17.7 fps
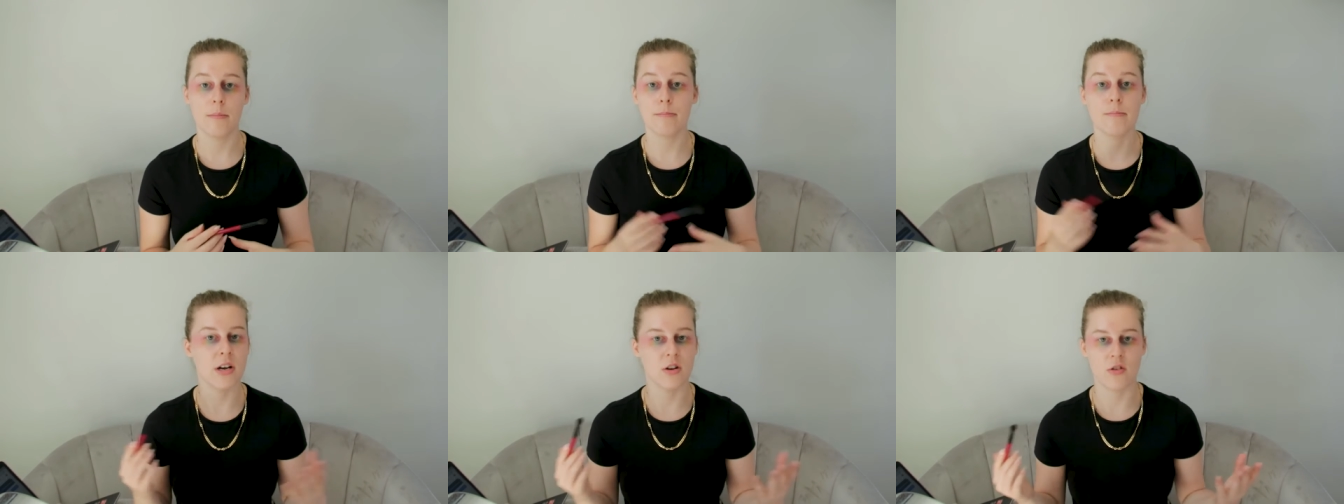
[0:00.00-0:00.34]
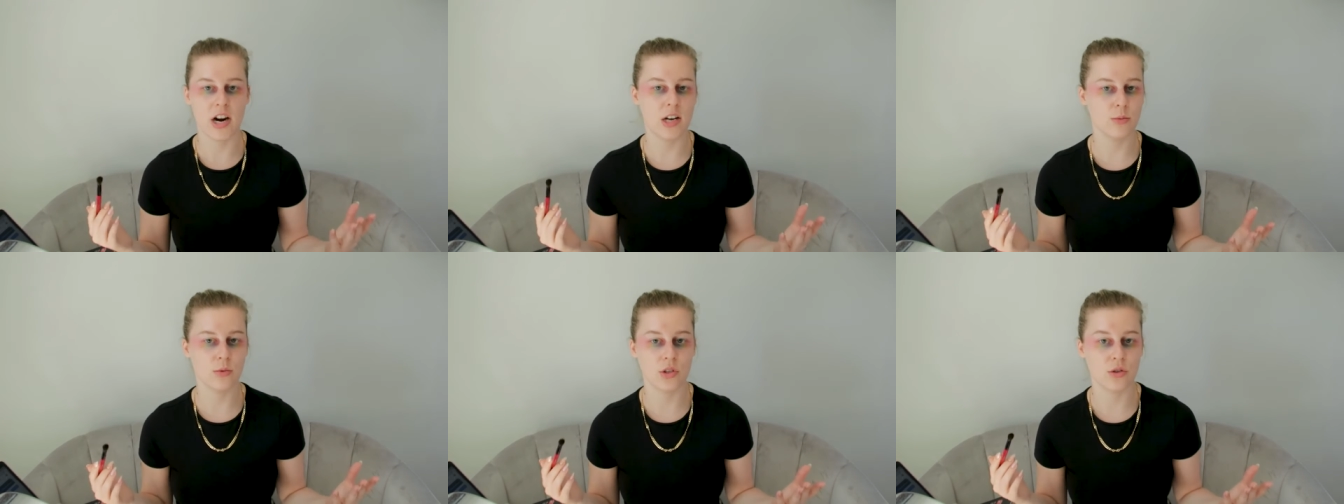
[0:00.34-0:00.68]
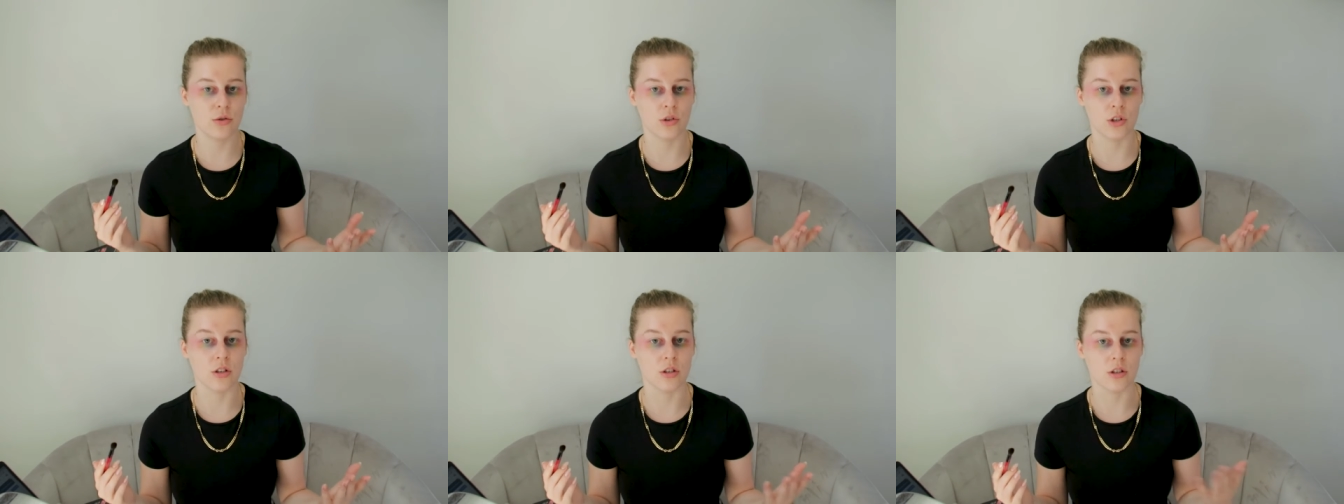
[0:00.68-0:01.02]
My grades were still
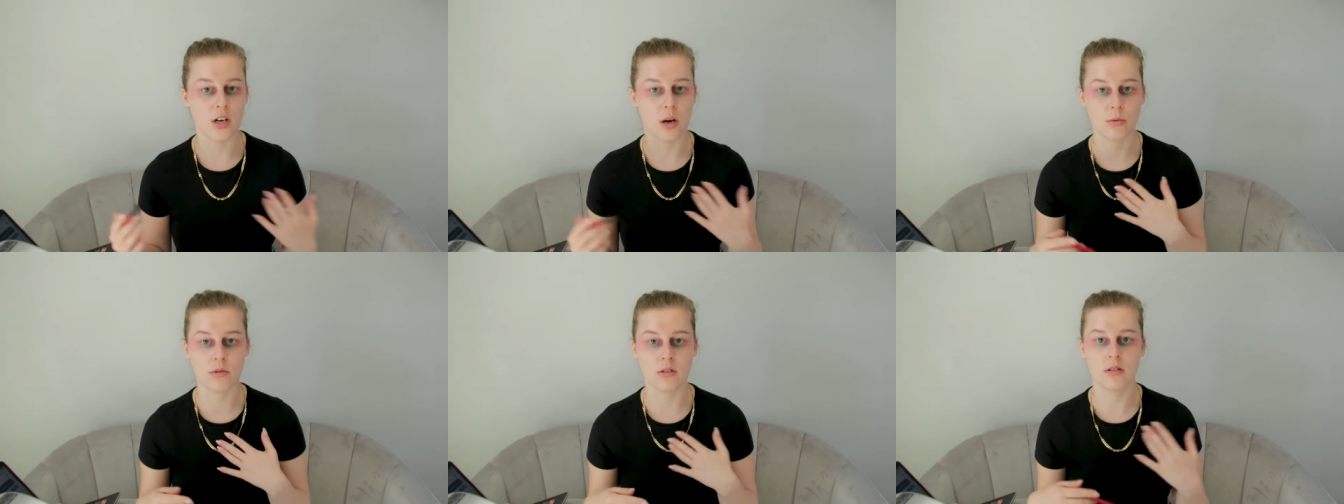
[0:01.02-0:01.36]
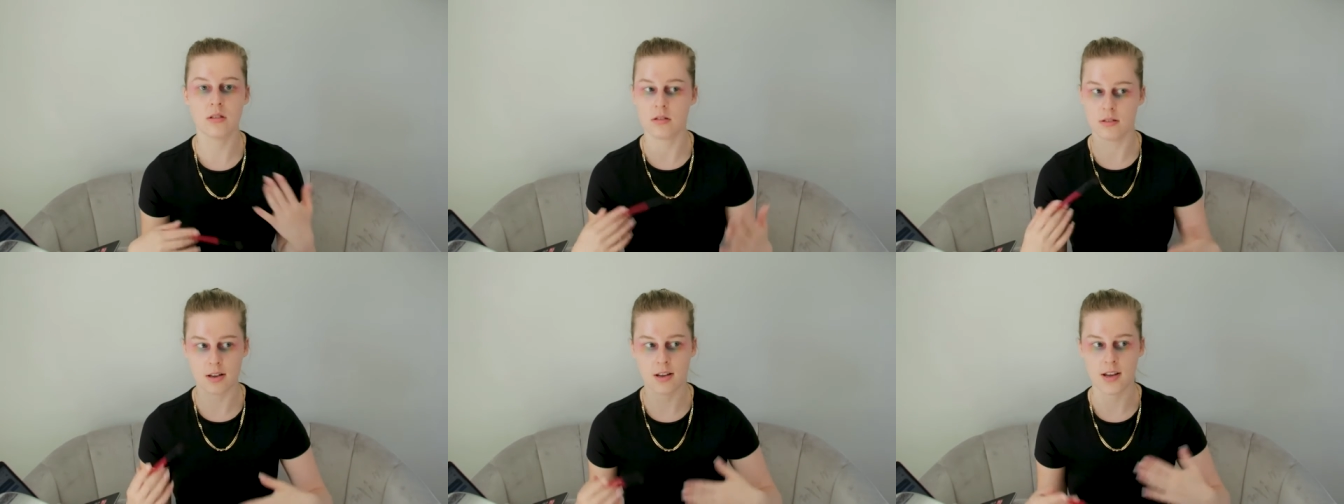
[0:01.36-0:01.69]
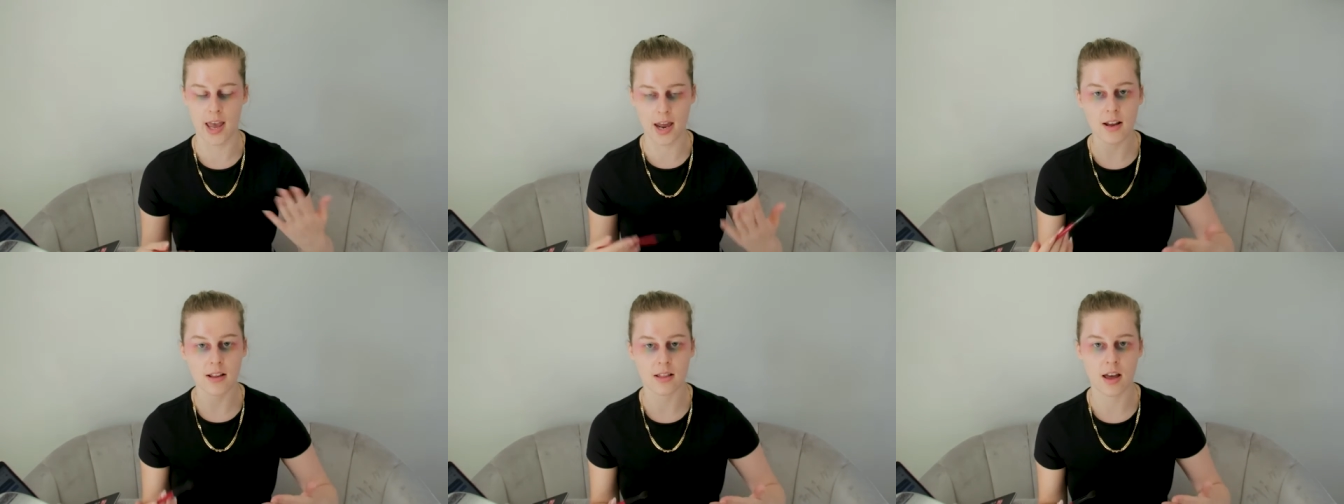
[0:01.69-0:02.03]
good, I was
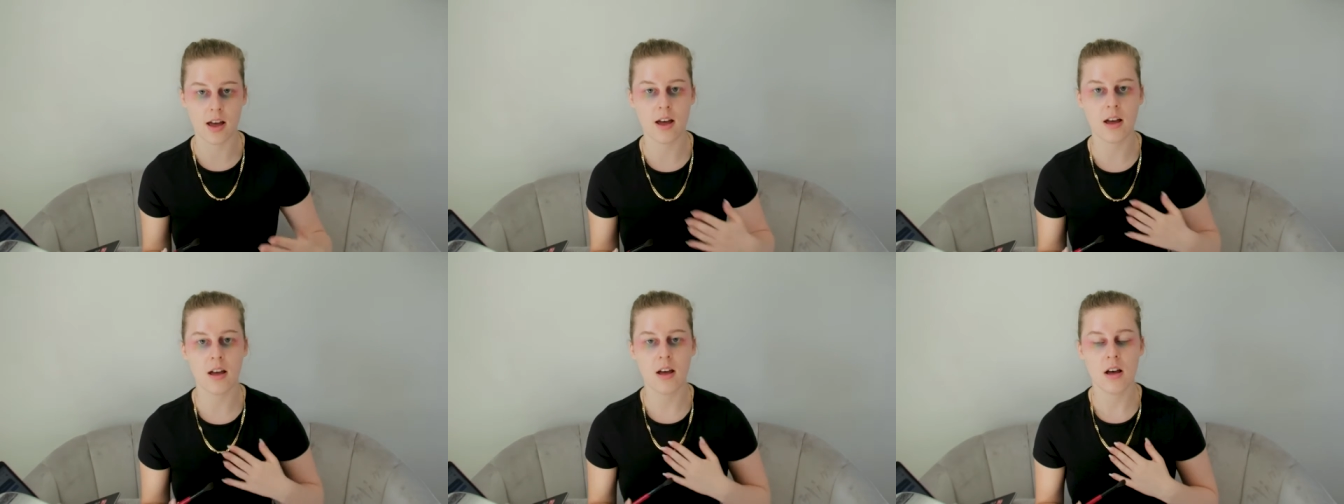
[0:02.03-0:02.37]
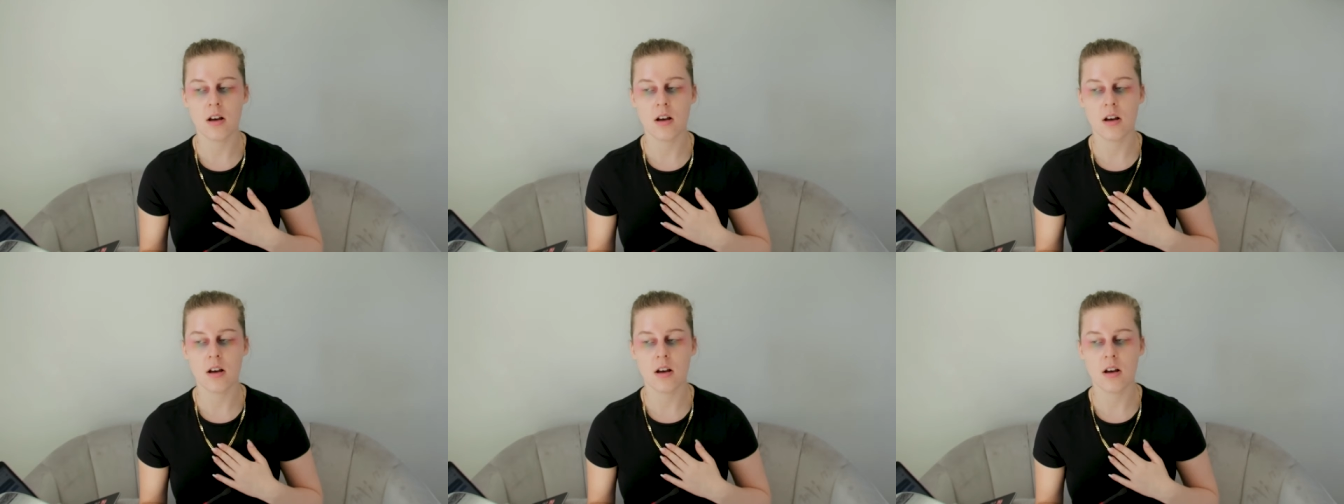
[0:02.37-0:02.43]
getting there.